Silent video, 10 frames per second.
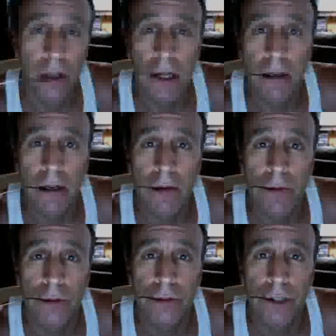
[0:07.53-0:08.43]
And I
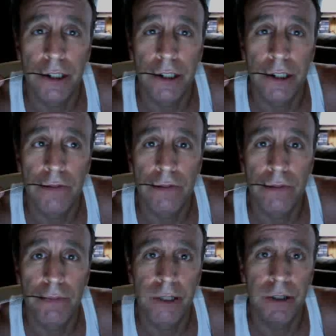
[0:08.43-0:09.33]
was thinking of
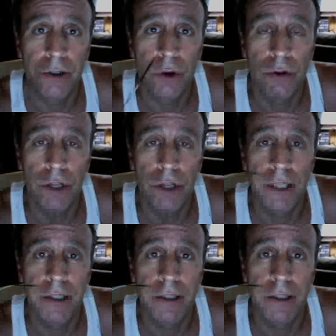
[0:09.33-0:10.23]
me and the old
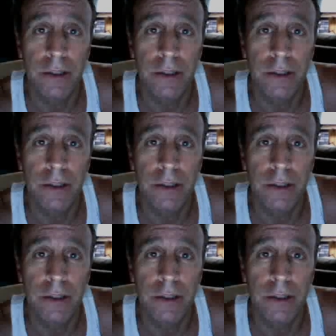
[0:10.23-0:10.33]
lady